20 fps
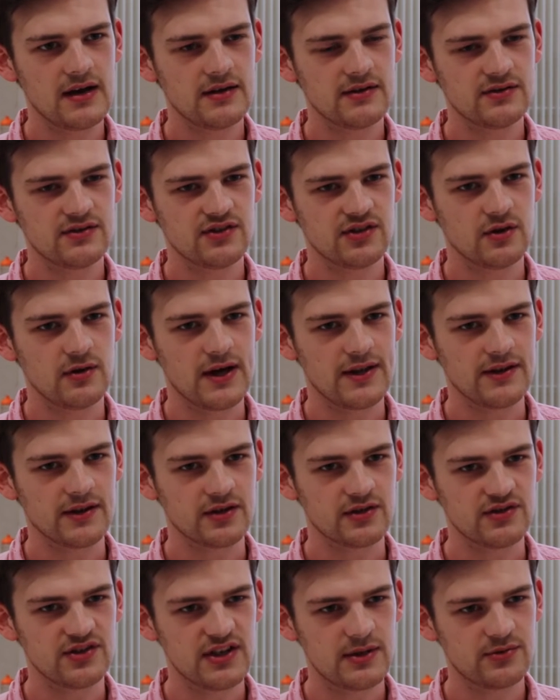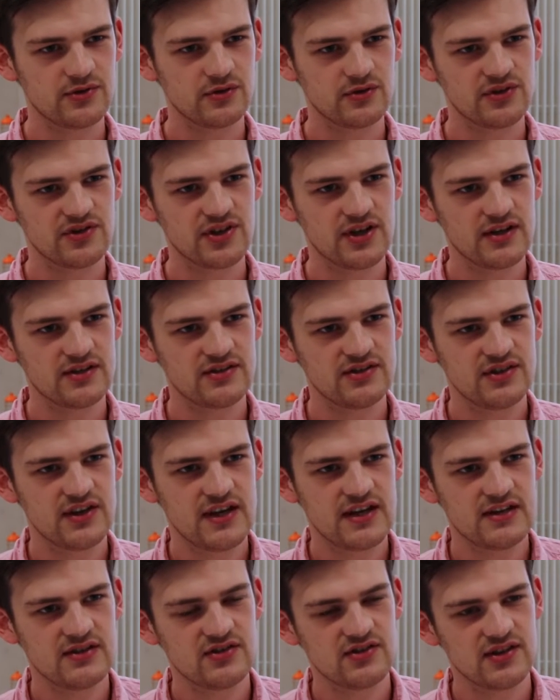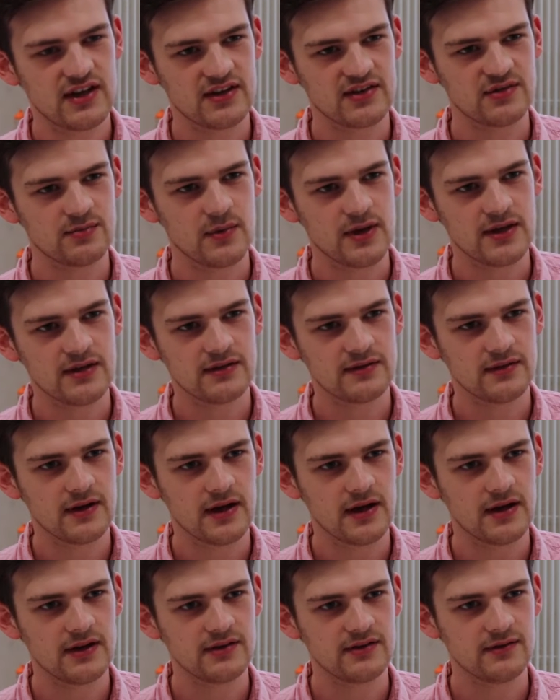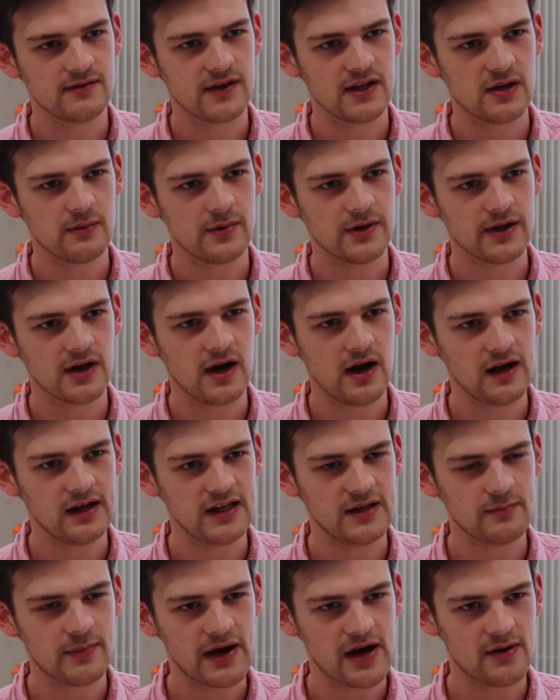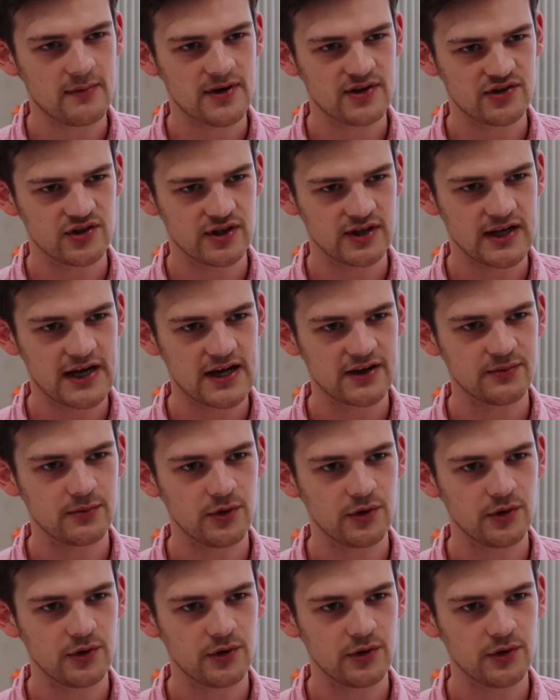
So at the conceptual design stage, that's meant developing a highly parametric CAD